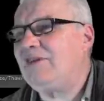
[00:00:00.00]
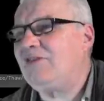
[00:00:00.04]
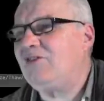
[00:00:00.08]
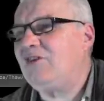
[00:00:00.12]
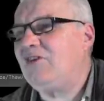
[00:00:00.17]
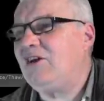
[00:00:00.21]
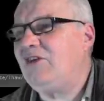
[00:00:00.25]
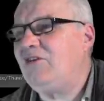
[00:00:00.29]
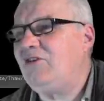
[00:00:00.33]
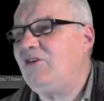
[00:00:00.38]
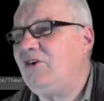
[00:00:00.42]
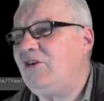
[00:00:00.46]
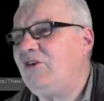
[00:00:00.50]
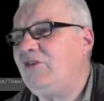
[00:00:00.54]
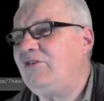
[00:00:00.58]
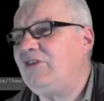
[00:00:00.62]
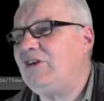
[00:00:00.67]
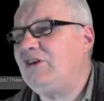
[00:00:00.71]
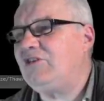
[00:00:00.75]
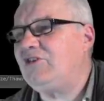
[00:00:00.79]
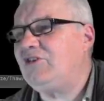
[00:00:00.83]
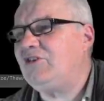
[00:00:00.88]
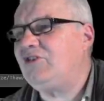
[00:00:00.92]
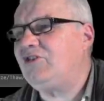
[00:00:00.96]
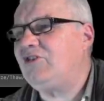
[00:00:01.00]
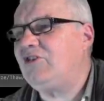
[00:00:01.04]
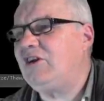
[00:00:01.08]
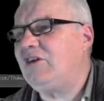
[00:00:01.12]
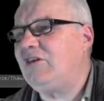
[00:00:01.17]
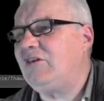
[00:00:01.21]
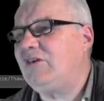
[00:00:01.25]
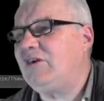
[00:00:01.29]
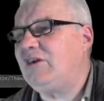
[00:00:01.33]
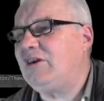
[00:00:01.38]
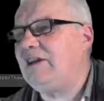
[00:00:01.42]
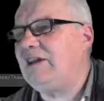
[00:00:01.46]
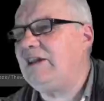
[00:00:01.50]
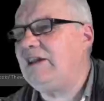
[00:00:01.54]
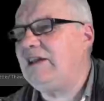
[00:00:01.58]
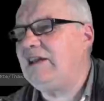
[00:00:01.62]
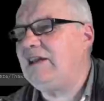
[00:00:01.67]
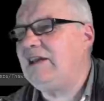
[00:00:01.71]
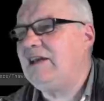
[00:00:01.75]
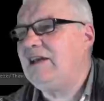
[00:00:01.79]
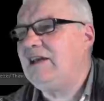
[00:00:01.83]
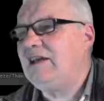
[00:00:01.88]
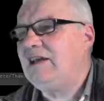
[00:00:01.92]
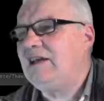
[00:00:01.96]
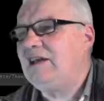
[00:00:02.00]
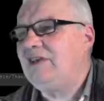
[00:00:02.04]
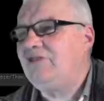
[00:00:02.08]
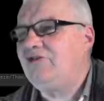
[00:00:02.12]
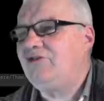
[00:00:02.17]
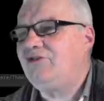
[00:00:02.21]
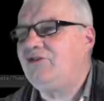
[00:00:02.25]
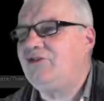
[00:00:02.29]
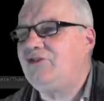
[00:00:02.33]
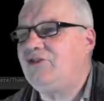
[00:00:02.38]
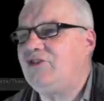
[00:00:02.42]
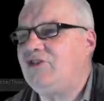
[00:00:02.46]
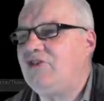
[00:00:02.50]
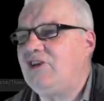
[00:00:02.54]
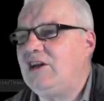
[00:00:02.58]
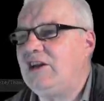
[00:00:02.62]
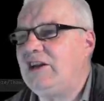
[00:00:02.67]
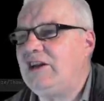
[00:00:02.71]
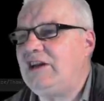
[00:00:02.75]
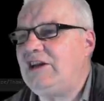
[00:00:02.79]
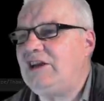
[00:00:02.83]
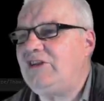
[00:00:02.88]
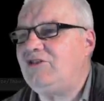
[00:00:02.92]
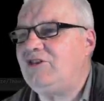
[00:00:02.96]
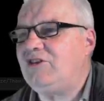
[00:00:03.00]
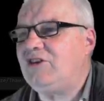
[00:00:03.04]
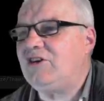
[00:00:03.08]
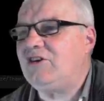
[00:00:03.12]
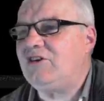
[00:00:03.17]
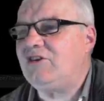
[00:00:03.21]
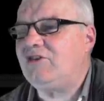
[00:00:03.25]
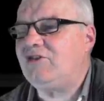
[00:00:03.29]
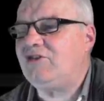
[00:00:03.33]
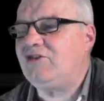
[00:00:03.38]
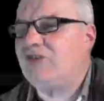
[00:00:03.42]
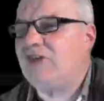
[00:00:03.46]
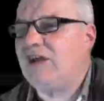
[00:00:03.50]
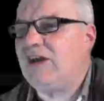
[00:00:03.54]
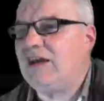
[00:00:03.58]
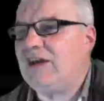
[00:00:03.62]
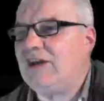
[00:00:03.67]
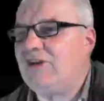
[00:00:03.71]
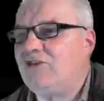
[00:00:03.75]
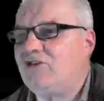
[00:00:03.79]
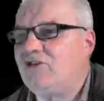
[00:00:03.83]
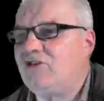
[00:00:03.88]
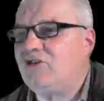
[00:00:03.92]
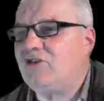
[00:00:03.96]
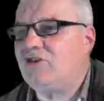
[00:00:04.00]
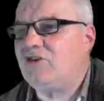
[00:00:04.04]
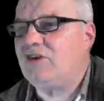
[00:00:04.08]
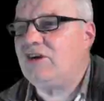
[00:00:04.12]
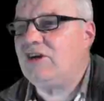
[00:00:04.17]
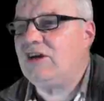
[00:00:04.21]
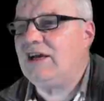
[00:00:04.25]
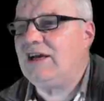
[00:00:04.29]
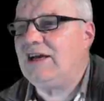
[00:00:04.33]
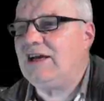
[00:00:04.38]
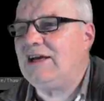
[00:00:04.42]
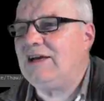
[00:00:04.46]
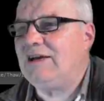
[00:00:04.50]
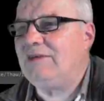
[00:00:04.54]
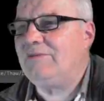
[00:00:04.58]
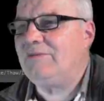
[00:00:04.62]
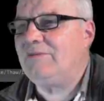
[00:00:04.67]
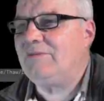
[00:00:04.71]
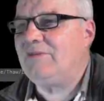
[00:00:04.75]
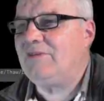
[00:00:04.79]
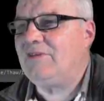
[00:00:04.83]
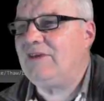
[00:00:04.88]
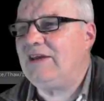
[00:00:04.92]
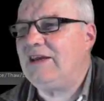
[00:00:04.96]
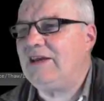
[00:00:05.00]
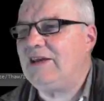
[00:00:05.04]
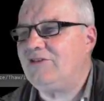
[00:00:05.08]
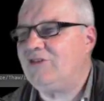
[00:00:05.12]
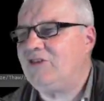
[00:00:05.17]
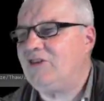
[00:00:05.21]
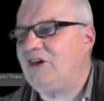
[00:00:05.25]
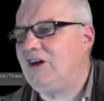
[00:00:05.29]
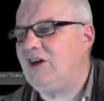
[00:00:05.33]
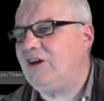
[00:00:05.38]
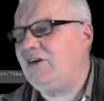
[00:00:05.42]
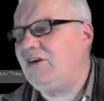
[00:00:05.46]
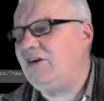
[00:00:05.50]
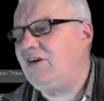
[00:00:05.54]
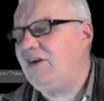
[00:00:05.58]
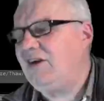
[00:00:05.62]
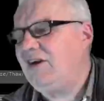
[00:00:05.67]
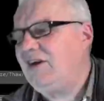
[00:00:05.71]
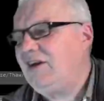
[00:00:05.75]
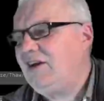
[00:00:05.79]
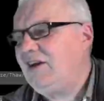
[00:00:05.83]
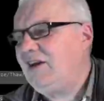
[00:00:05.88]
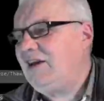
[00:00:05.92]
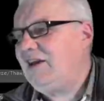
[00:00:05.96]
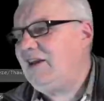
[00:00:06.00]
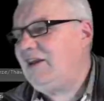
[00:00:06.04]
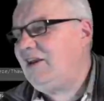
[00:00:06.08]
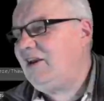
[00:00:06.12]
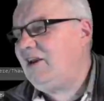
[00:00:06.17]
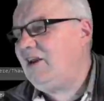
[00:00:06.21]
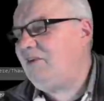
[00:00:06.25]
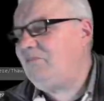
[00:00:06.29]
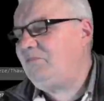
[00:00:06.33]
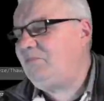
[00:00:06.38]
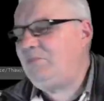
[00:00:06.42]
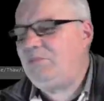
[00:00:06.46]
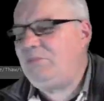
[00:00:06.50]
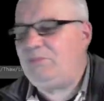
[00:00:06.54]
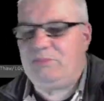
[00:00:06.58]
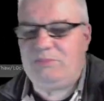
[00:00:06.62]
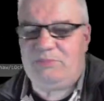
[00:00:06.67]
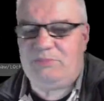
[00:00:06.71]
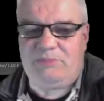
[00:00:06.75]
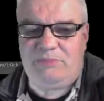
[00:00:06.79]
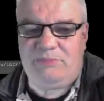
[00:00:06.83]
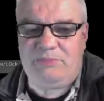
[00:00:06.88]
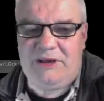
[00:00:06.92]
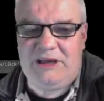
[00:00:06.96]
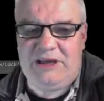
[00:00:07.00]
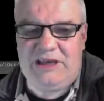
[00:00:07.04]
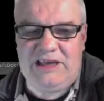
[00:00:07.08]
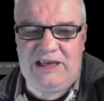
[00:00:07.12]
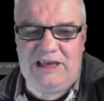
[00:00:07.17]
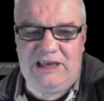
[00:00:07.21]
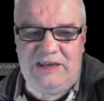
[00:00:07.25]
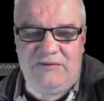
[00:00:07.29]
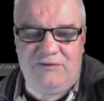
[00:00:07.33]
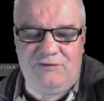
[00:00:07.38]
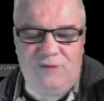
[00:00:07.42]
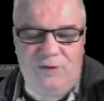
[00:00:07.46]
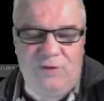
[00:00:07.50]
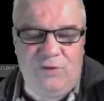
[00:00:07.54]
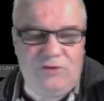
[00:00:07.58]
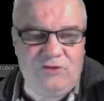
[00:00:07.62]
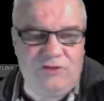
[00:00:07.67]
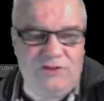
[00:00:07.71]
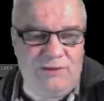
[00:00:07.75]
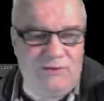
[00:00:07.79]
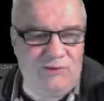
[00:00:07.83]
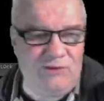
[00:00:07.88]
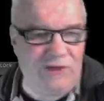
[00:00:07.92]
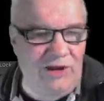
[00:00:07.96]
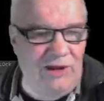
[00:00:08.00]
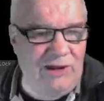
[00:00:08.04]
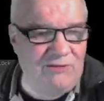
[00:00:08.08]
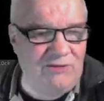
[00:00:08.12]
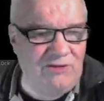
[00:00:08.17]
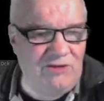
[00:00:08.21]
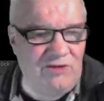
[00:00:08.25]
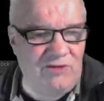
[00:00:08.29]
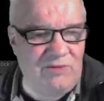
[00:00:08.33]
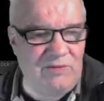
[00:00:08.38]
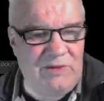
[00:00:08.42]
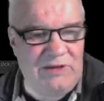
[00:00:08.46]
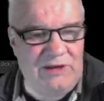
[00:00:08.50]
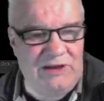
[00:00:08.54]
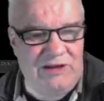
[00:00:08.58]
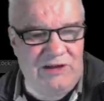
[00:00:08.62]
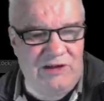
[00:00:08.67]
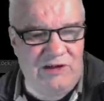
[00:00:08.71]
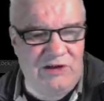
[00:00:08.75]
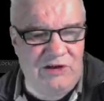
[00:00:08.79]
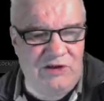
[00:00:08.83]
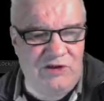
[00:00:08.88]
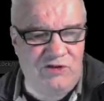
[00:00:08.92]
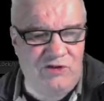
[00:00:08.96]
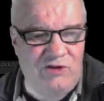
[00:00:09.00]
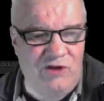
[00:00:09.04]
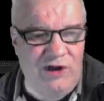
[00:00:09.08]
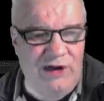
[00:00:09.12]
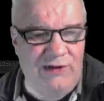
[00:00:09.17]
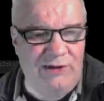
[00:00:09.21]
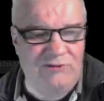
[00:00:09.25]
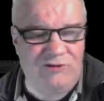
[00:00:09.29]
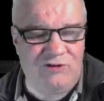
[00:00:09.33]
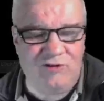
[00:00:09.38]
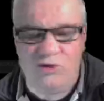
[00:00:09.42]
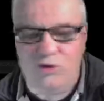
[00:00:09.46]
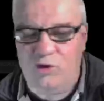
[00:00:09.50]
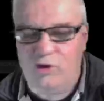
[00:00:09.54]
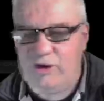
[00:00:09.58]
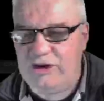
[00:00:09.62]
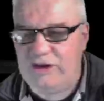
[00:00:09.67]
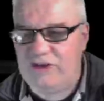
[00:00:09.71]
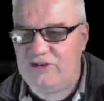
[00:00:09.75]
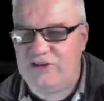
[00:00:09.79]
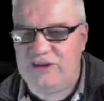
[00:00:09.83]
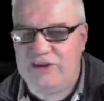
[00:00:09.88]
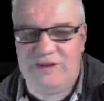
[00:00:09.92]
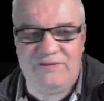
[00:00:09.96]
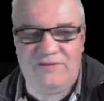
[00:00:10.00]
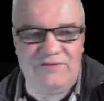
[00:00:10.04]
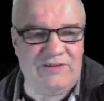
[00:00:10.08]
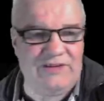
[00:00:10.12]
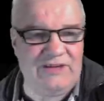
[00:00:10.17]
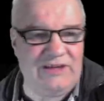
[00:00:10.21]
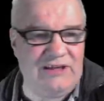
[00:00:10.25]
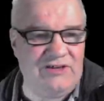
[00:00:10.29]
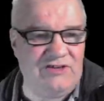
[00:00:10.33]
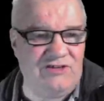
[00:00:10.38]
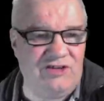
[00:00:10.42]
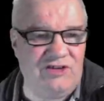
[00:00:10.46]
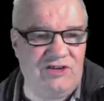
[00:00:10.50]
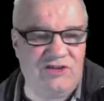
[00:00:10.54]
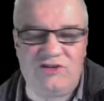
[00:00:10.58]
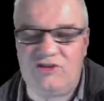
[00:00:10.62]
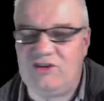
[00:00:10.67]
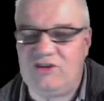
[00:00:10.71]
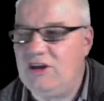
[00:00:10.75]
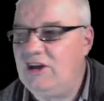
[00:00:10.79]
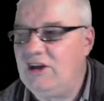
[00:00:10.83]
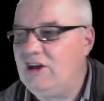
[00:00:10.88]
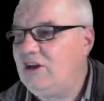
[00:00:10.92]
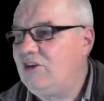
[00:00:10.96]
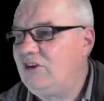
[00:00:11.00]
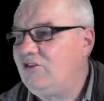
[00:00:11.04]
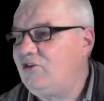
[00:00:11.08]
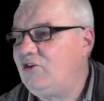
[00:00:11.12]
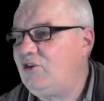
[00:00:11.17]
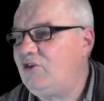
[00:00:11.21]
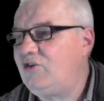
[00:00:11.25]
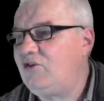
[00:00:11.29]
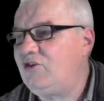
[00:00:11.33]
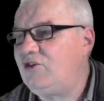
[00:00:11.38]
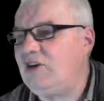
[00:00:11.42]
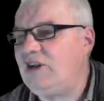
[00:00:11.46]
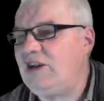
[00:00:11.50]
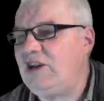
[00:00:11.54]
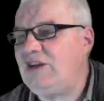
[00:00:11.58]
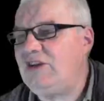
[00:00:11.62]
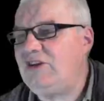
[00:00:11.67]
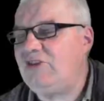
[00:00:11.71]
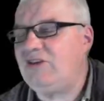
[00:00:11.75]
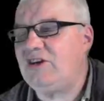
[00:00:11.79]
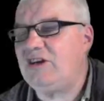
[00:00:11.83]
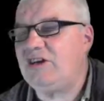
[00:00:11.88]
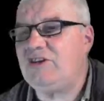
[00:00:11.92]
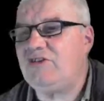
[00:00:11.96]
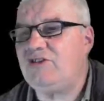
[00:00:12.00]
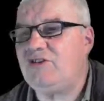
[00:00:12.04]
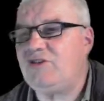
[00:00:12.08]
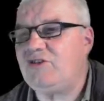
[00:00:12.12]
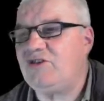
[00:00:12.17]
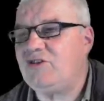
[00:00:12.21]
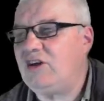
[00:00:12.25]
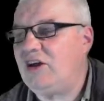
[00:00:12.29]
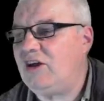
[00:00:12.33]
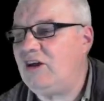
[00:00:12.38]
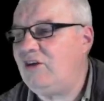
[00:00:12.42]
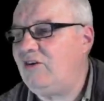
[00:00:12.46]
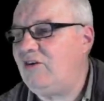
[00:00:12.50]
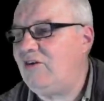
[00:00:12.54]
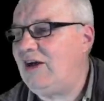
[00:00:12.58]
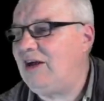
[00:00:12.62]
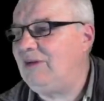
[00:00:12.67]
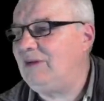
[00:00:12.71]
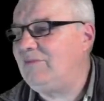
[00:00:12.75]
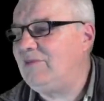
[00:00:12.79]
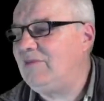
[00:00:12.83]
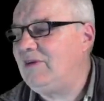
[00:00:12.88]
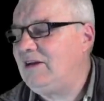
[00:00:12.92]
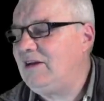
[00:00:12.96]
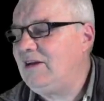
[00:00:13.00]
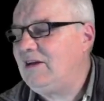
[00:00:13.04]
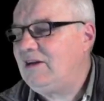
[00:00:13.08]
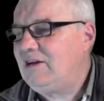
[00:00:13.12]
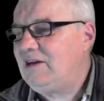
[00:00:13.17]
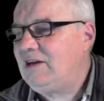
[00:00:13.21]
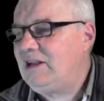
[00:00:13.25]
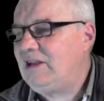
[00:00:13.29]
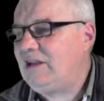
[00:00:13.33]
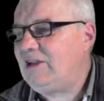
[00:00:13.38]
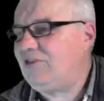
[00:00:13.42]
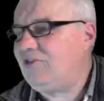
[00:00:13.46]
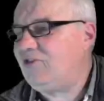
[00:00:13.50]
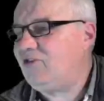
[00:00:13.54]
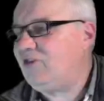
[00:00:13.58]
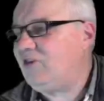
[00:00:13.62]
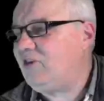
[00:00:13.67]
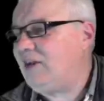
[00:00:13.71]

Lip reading: So not necessarily deleted as such there. So you know, be careful. Sometimes you spend a lot of time drawing stuff and then just to delete it. So let's